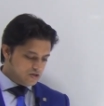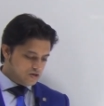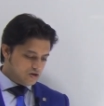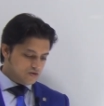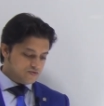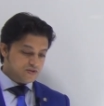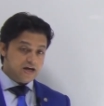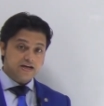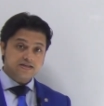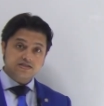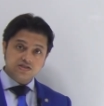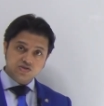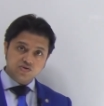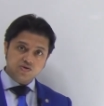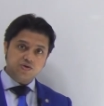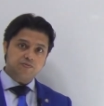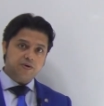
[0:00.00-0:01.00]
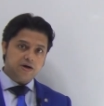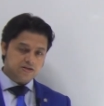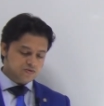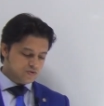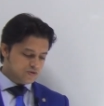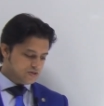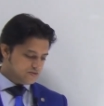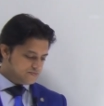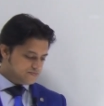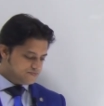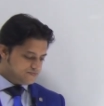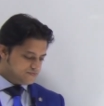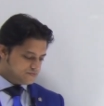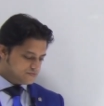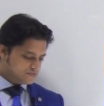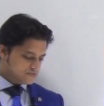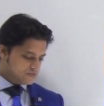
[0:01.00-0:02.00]
of the accessory pathway,
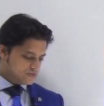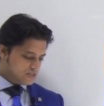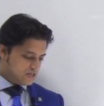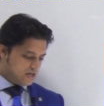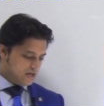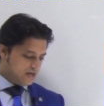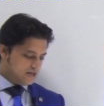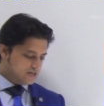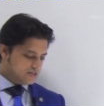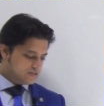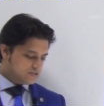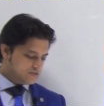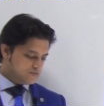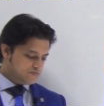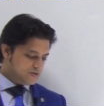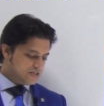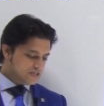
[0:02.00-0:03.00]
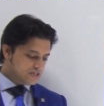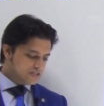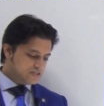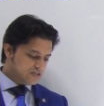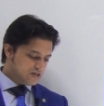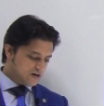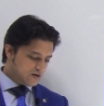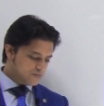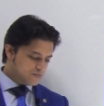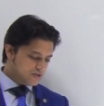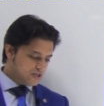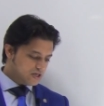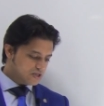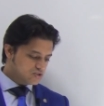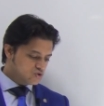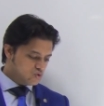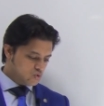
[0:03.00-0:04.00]
and medical therapy
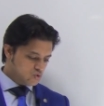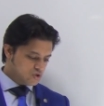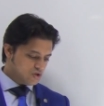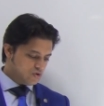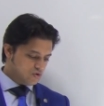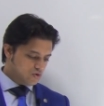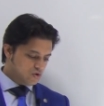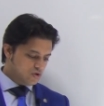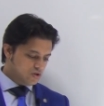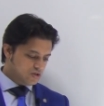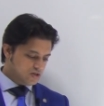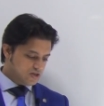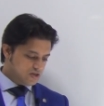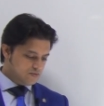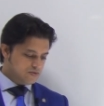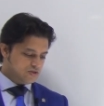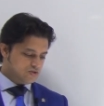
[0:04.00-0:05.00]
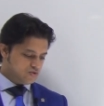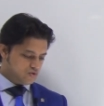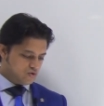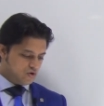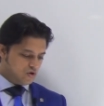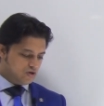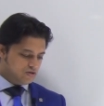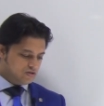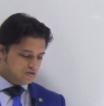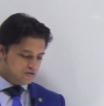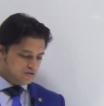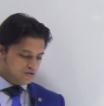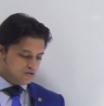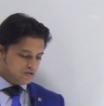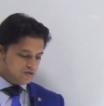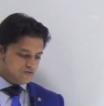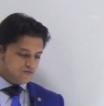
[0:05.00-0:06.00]
like sotalol, imidurone,
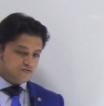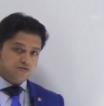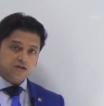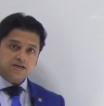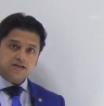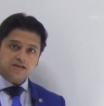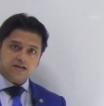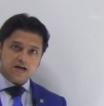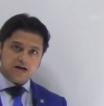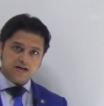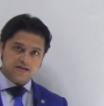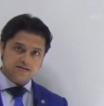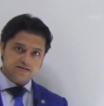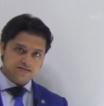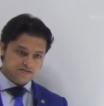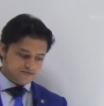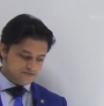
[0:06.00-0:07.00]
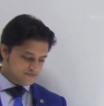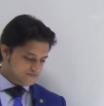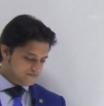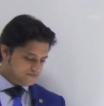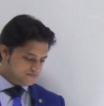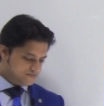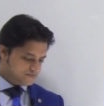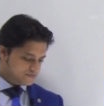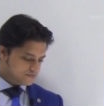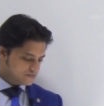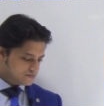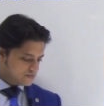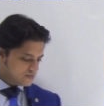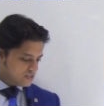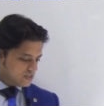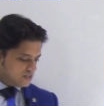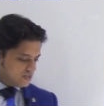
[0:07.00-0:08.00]
flecainide.
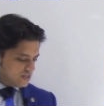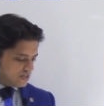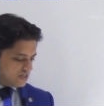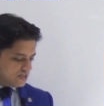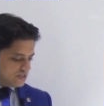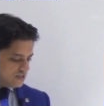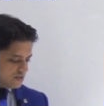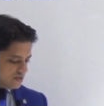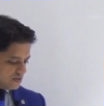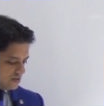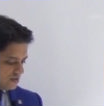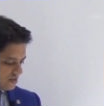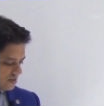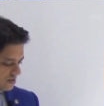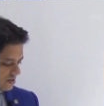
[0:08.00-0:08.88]
In